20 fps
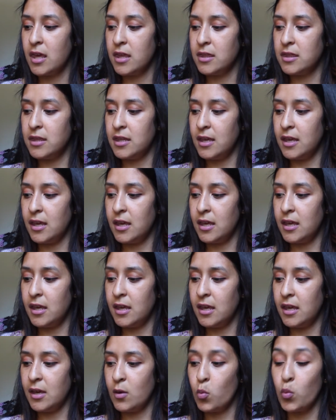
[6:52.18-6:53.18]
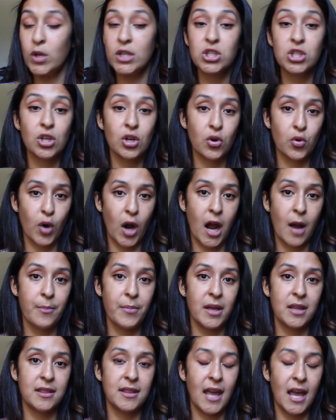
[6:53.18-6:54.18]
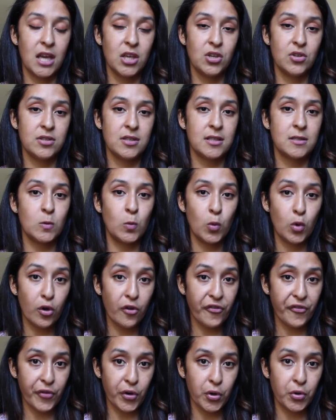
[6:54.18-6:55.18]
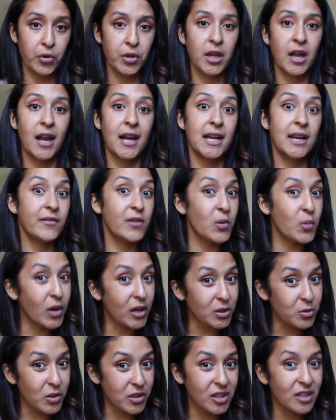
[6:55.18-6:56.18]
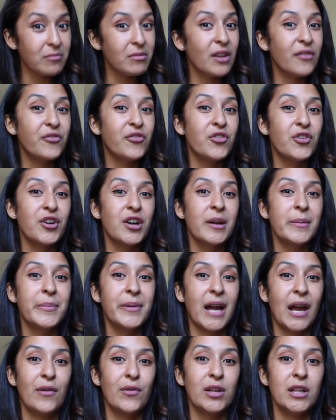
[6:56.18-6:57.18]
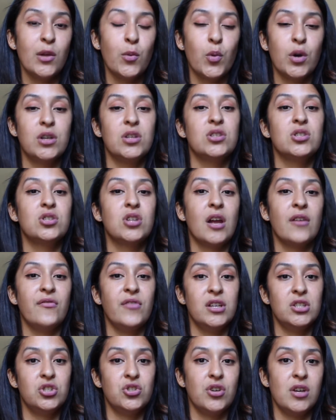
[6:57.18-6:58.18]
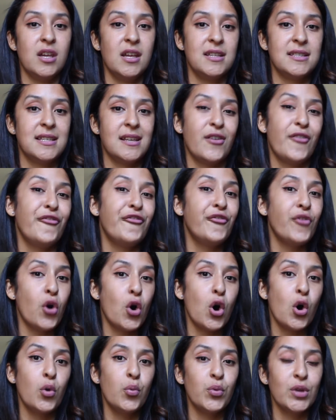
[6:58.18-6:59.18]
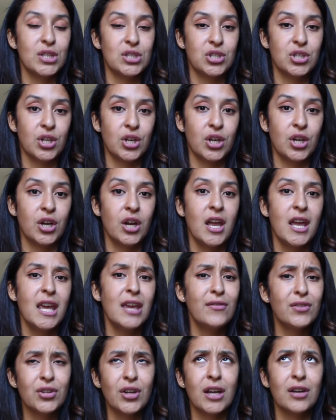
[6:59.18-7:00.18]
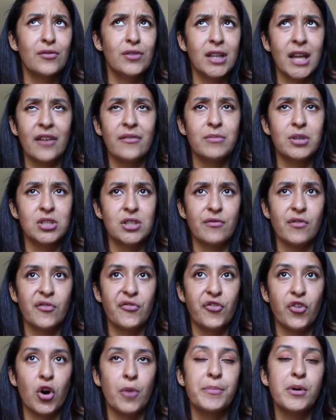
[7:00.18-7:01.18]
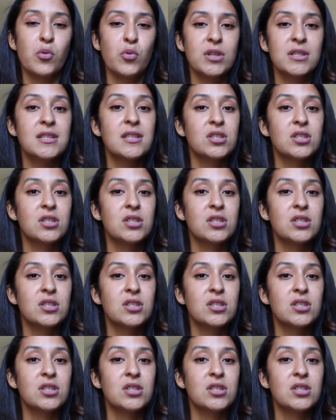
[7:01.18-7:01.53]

the Winter Crop, and that uses wool folk. I never worked with it before, but I really want to start venturing into fall, winter, even though I don't really have much of a fall, but once it